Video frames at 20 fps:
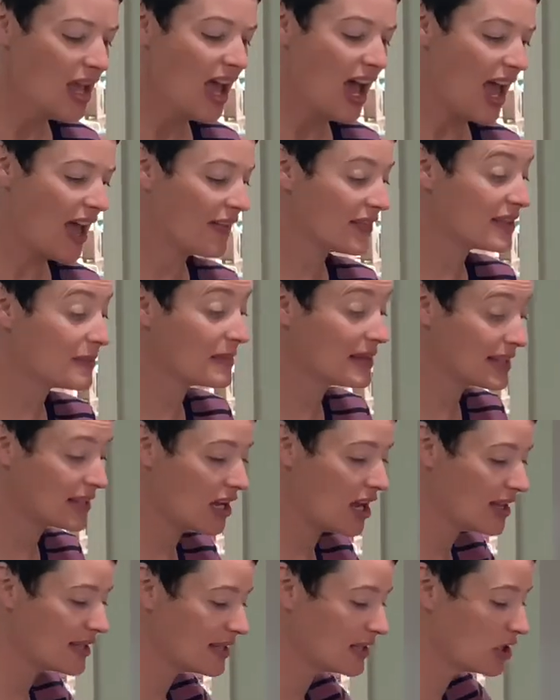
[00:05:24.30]
I have some
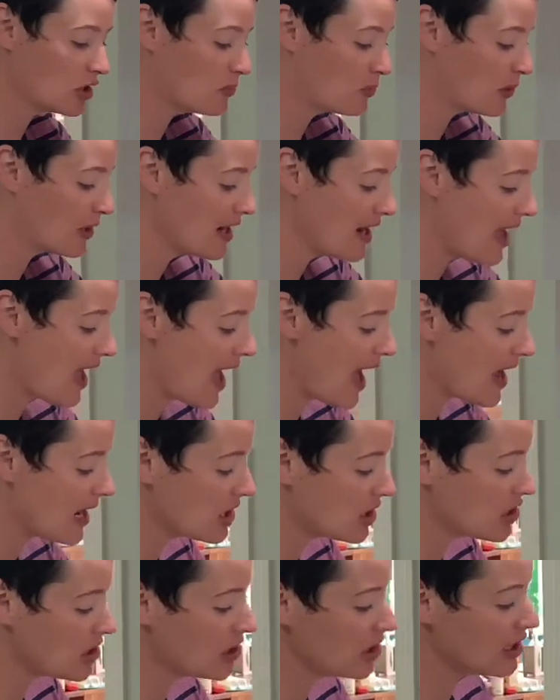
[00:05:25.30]
sausage. Brent
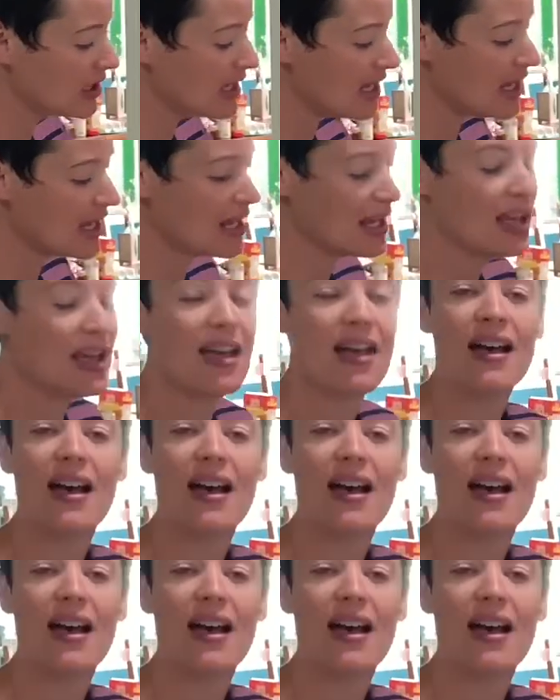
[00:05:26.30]
actually